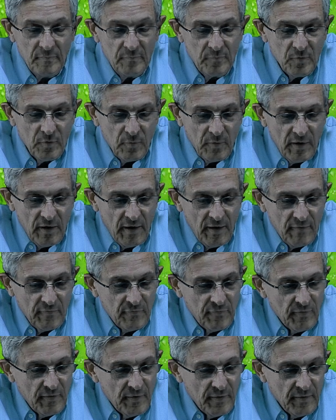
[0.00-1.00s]
We have
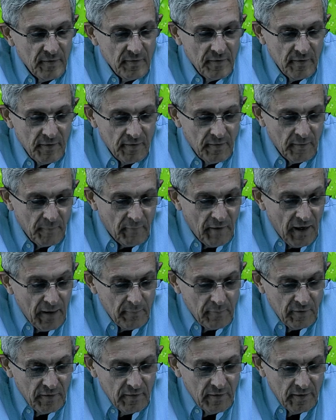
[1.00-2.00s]
the
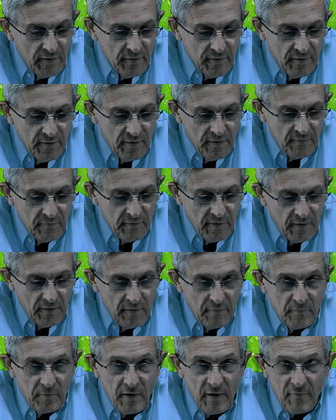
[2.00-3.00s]
Bible,
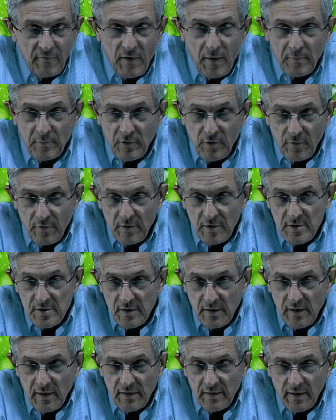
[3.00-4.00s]
and we have opportunities
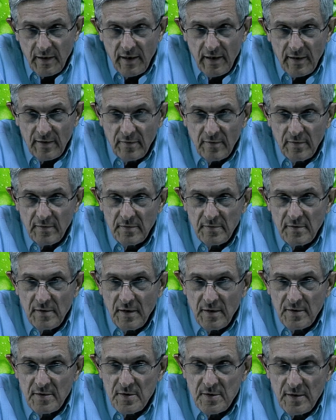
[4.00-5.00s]
to get together
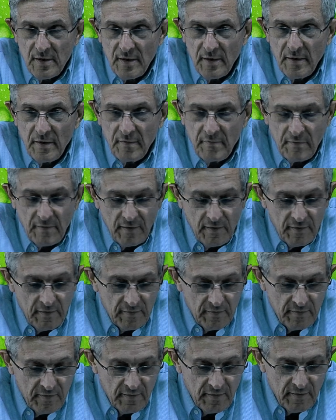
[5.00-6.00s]
and study
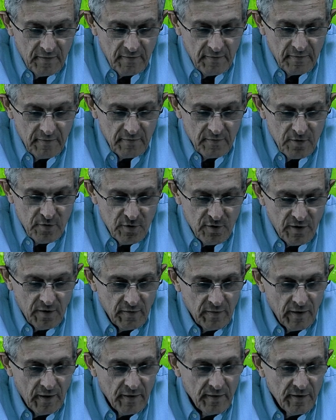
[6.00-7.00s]
and
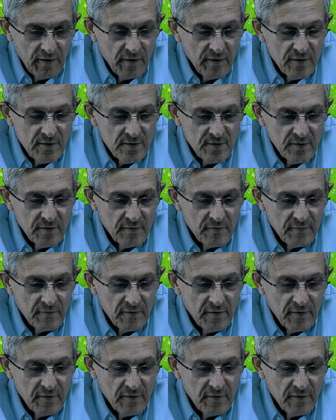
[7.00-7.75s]
share ideas and...